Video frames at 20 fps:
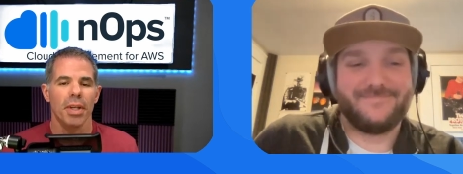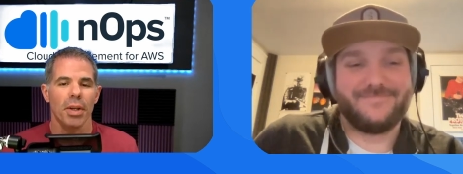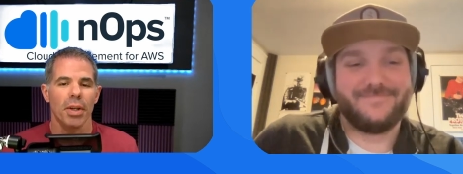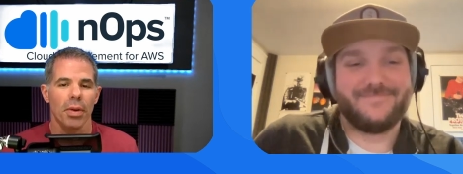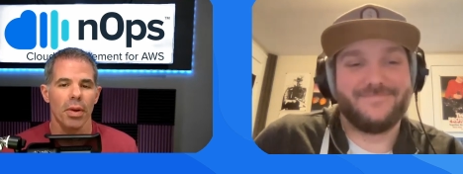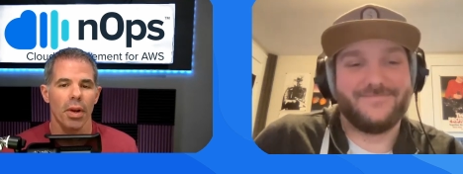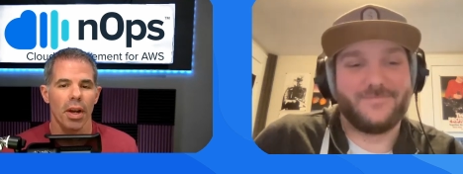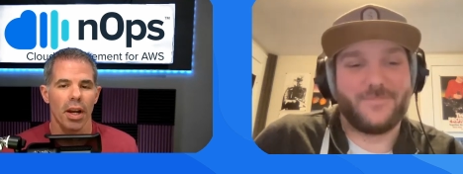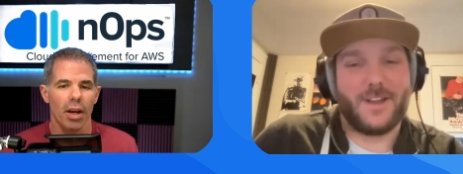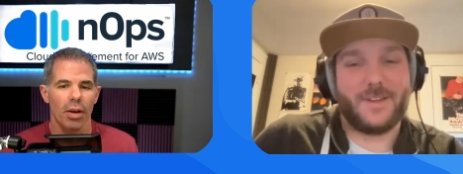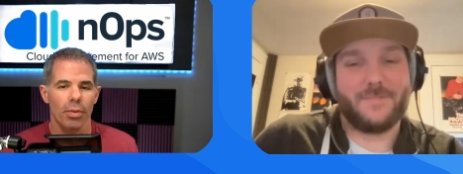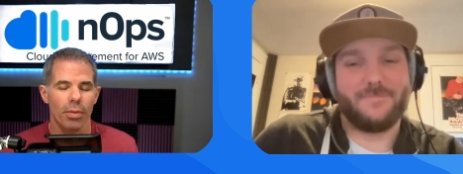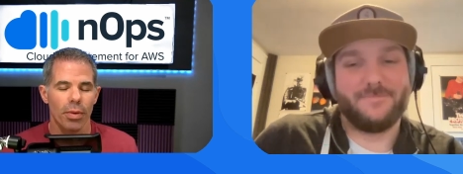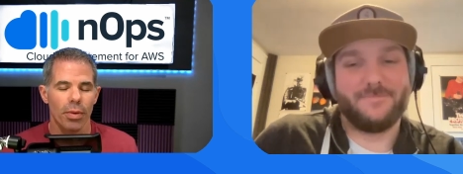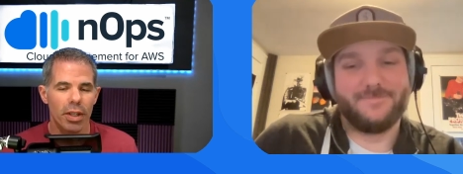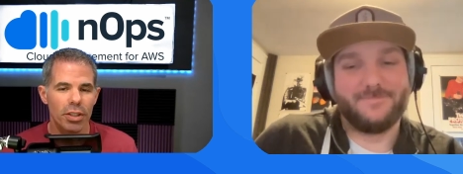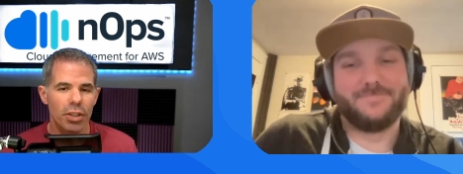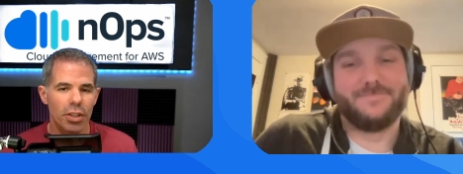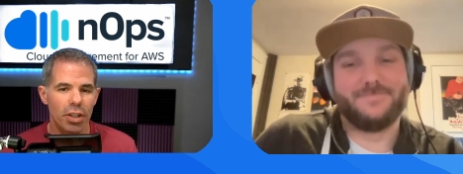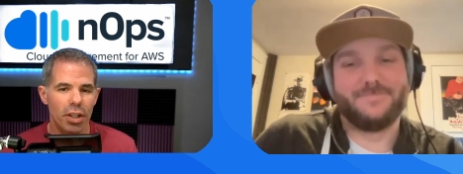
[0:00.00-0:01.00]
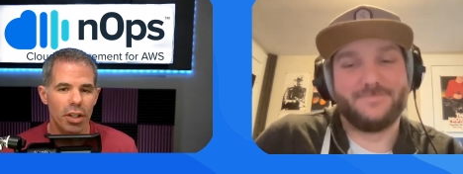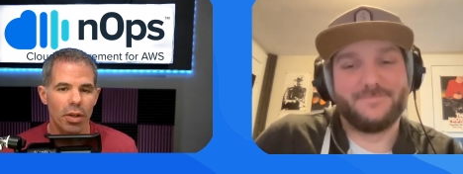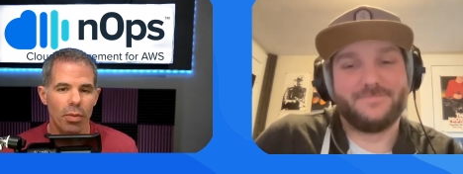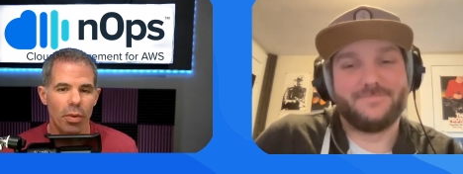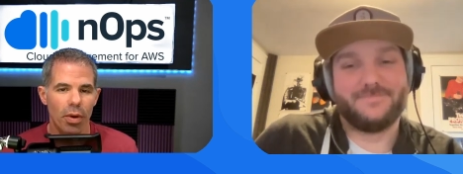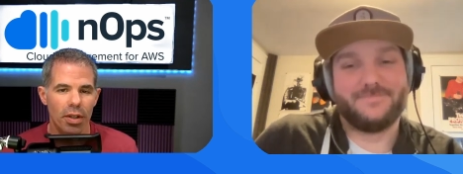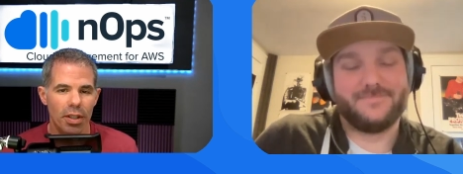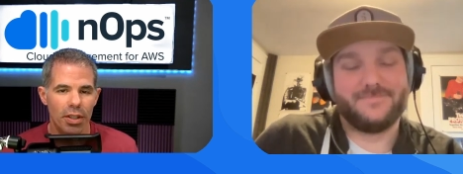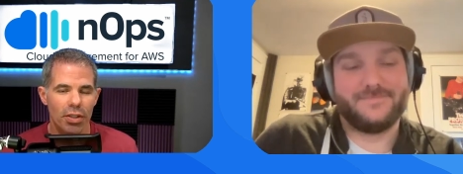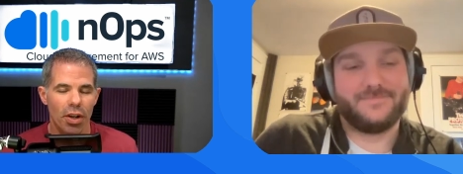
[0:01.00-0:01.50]
Speaker 1: me. Right. Originally,
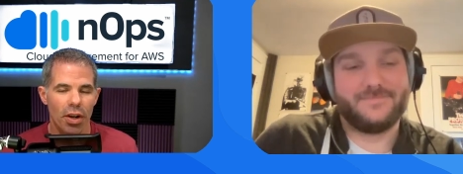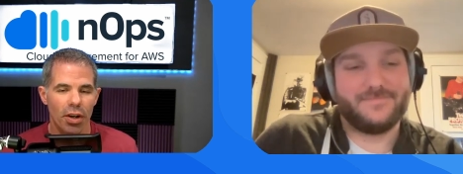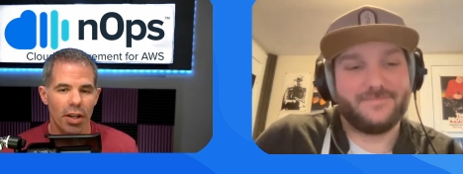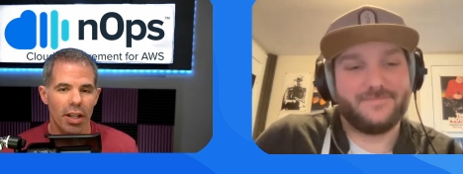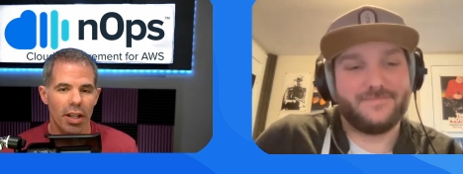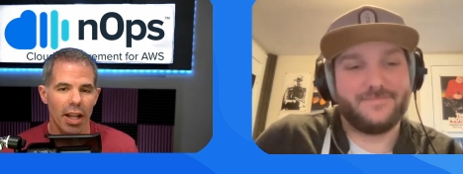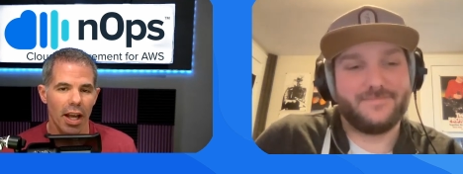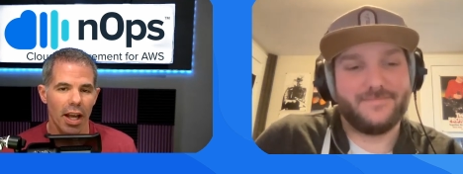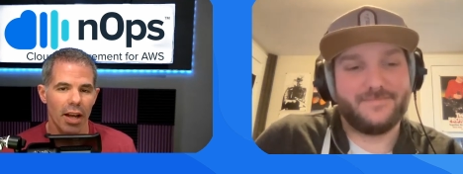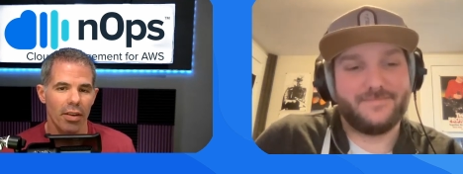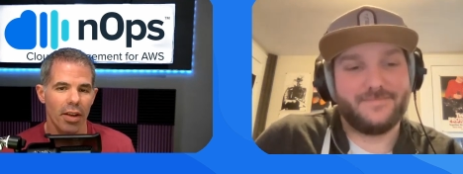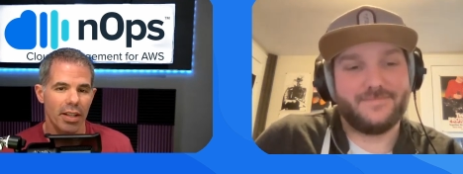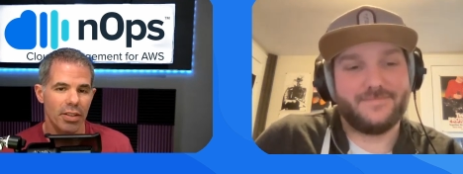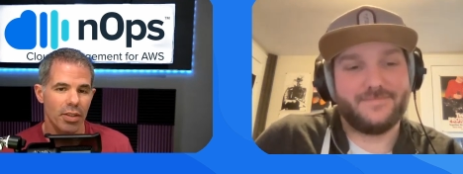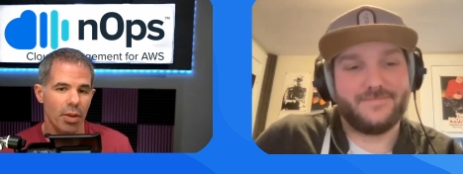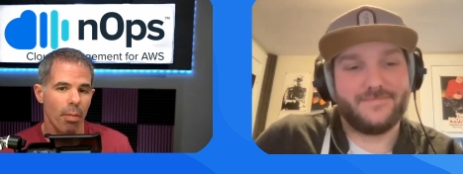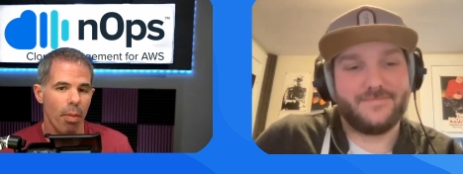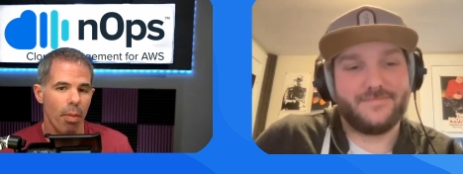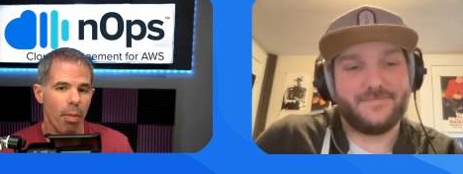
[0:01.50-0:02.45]
when I started out as a